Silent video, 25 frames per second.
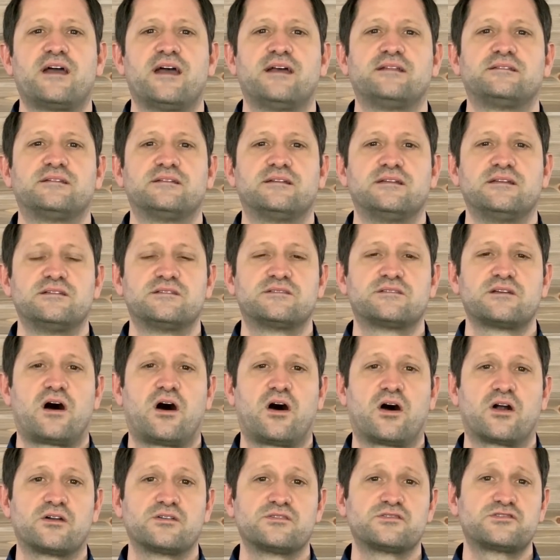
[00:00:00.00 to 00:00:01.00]
entities
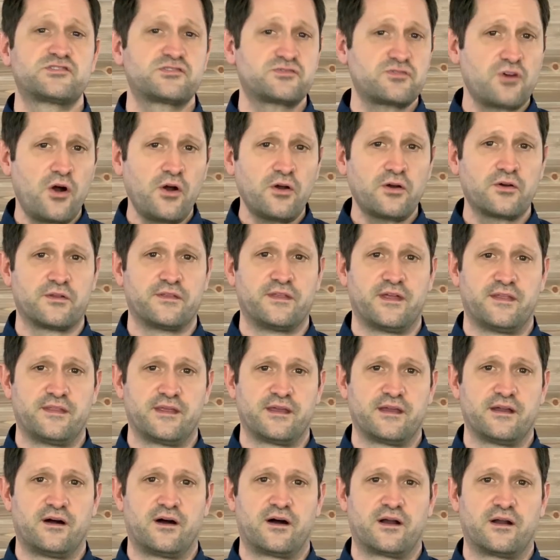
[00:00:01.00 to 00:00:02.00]
are stronger than
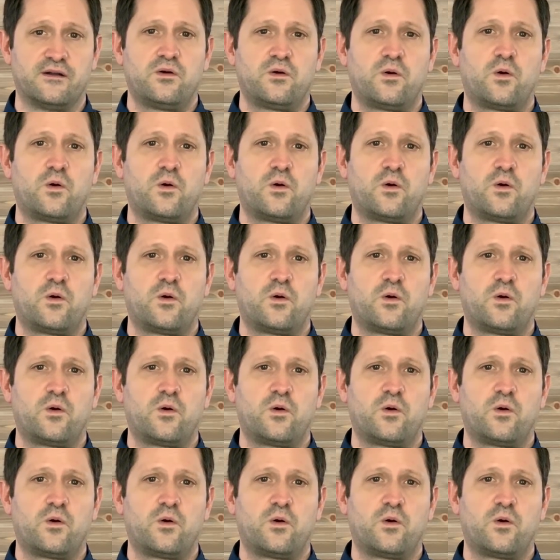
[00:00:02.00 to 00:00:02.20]
they are,